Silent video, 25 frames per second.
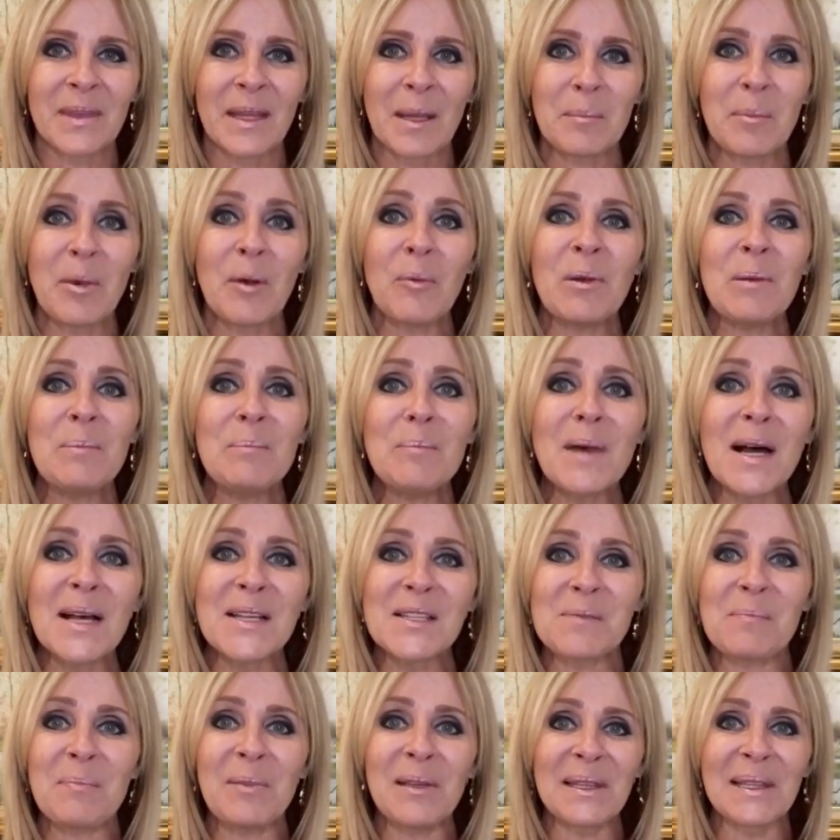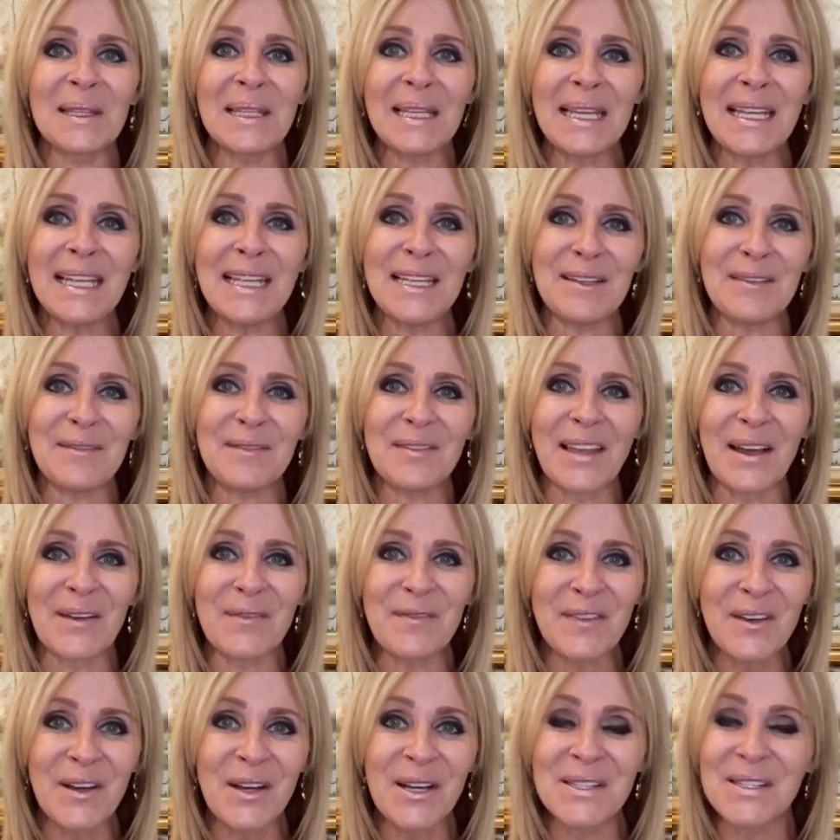But we must believe that
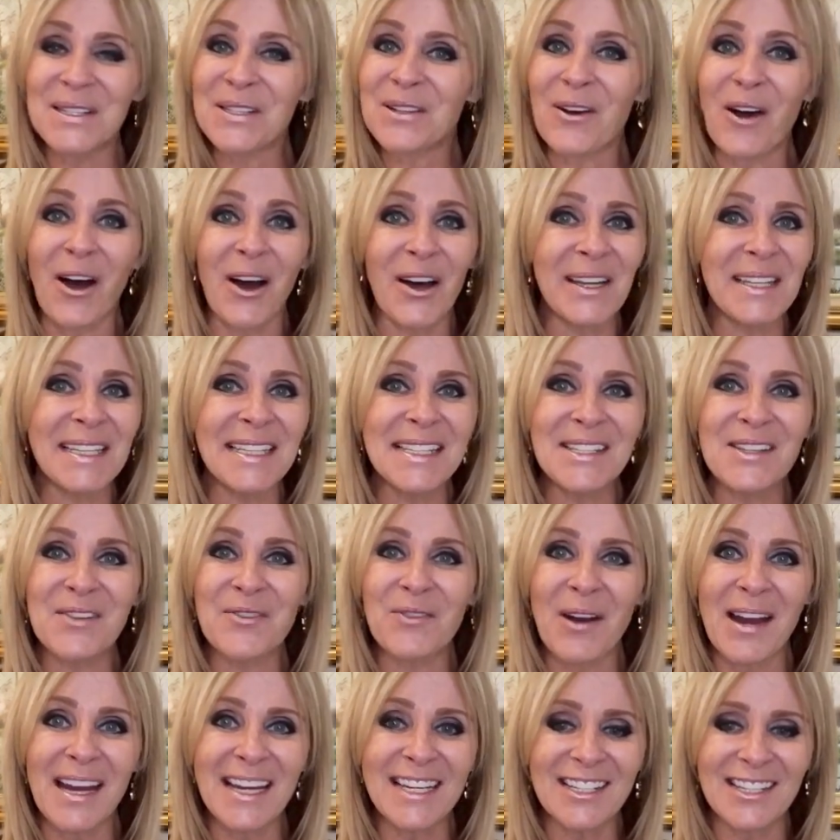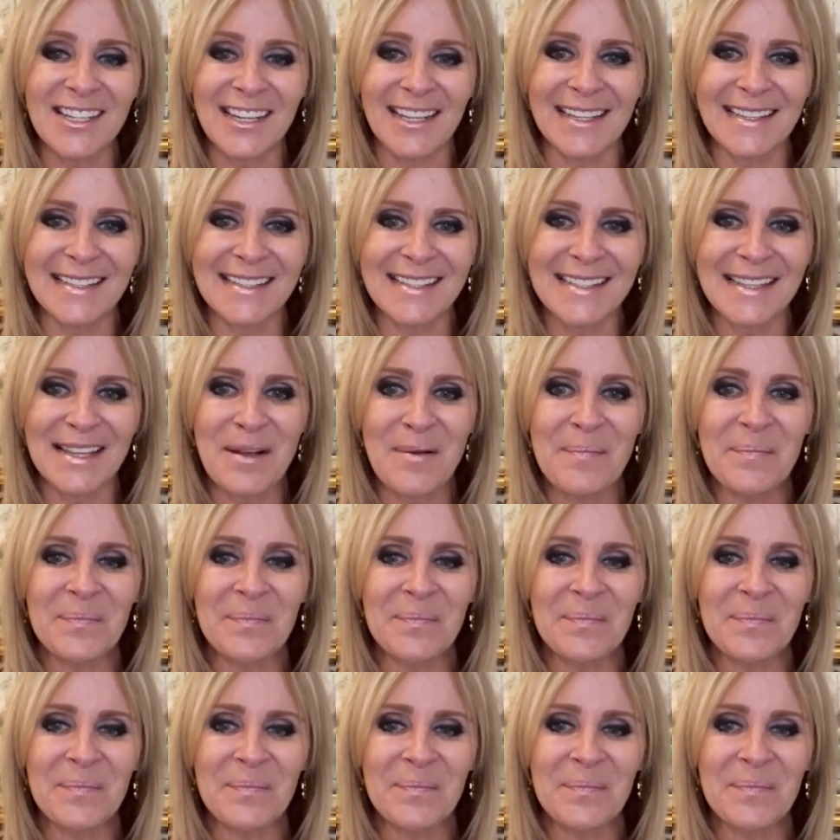first, God is gracious.